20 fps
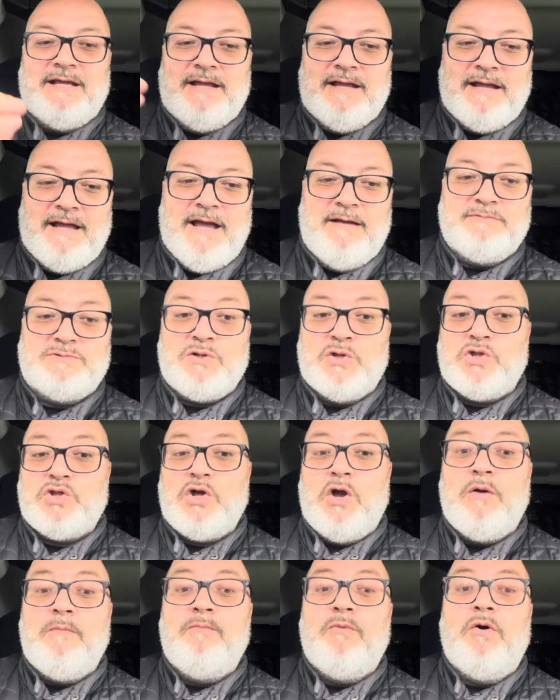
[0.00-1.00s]
in games, to
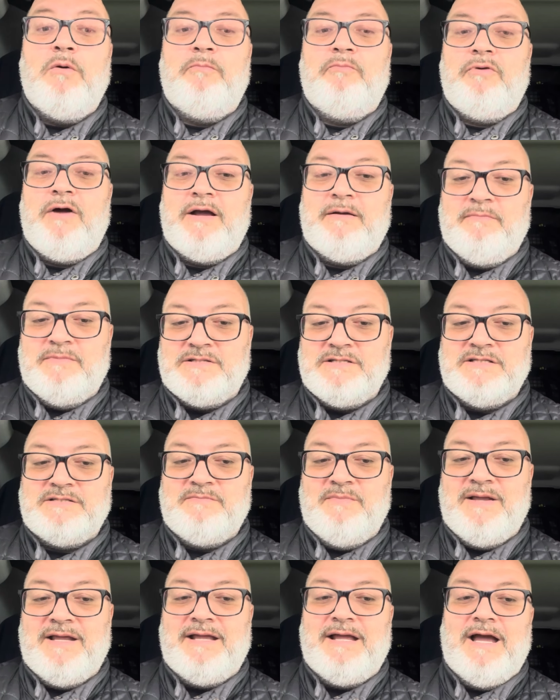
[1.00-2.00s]
show more
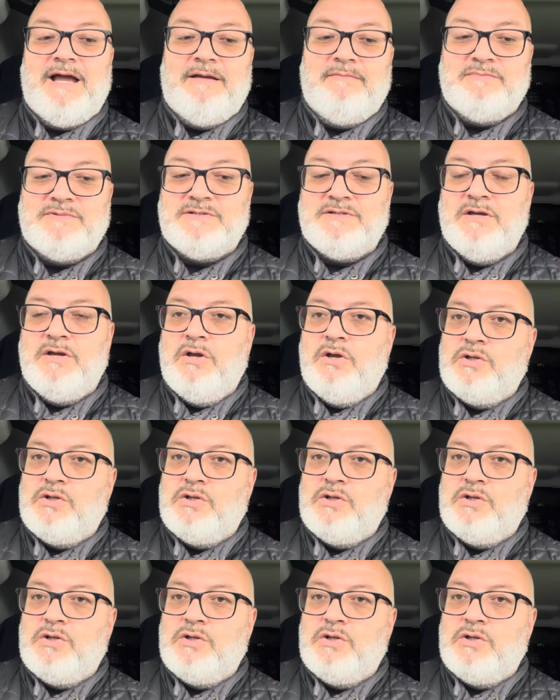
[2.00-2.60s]
pragmatism in games,